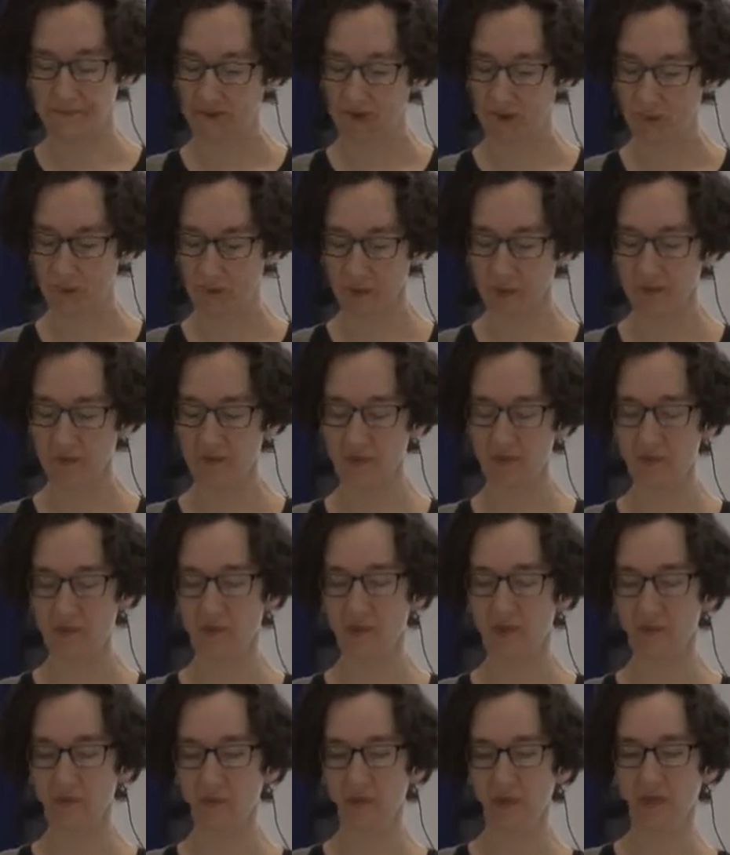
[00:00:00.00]
work that people
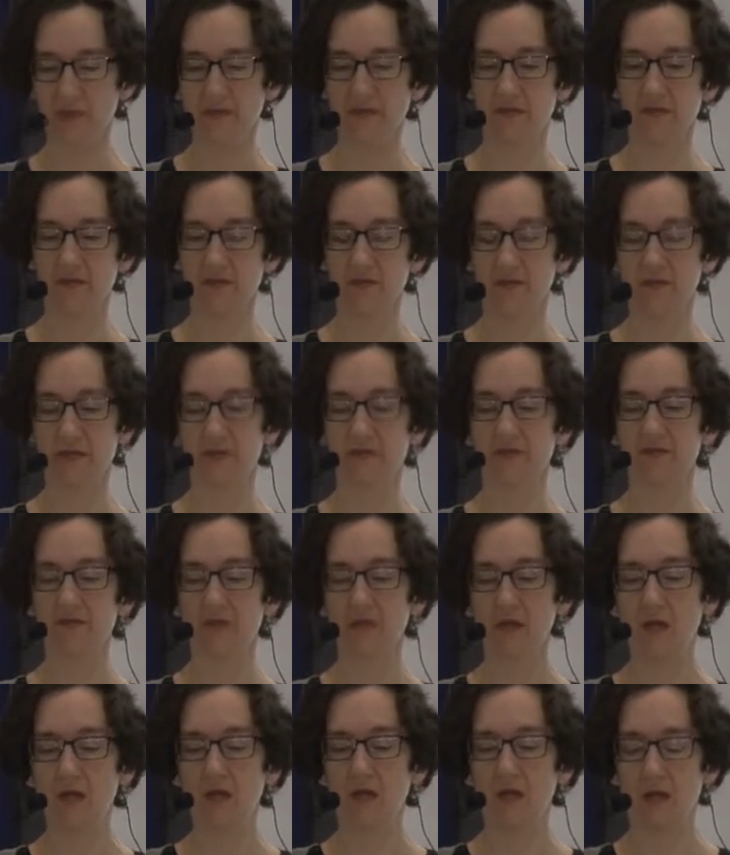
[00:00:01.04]
are doing in this space
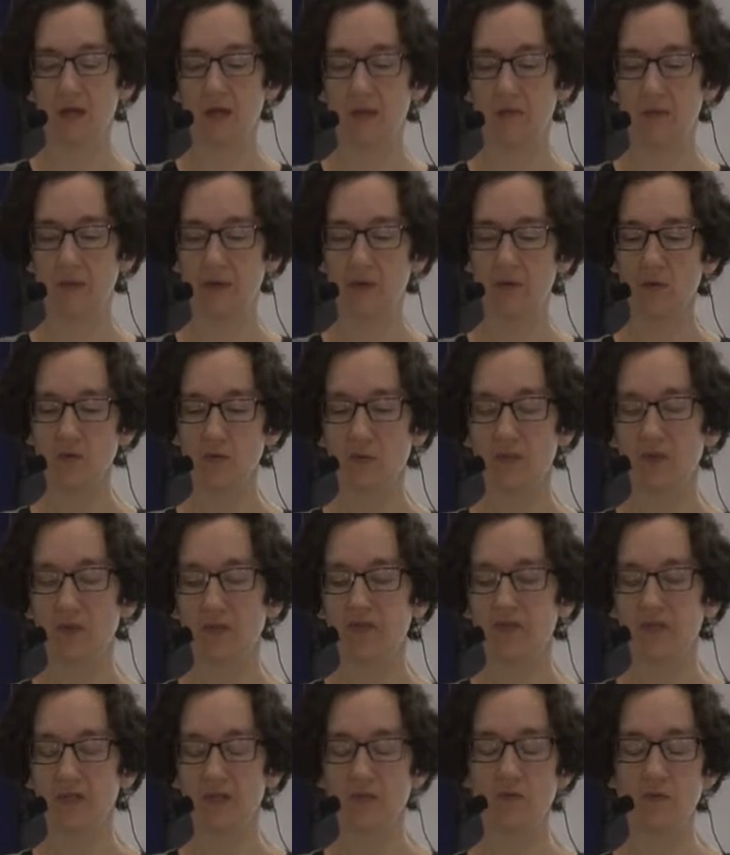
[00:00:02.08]
and my own work
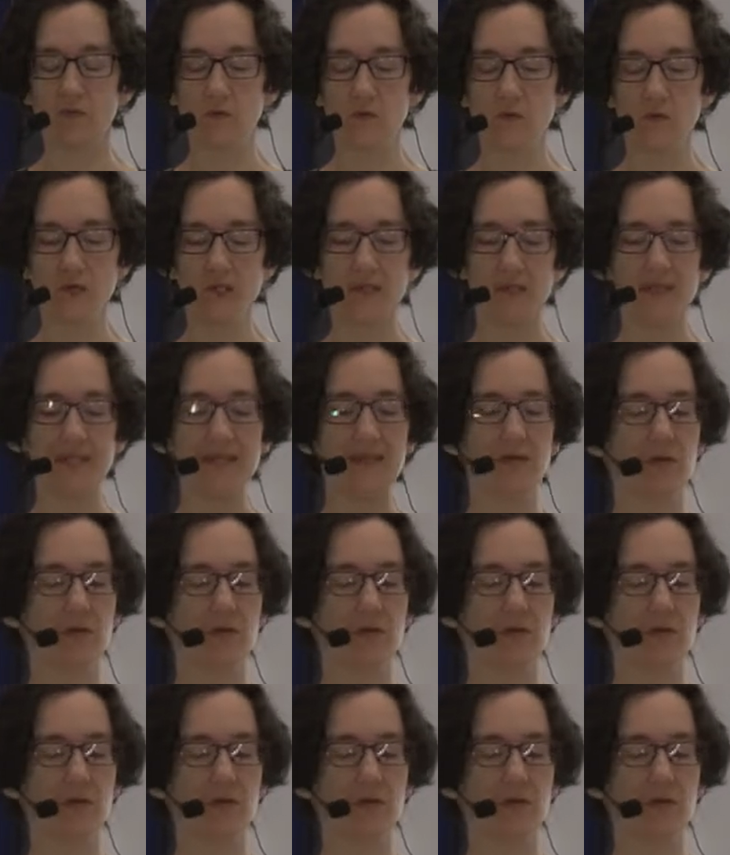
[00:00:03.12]
is that we really need a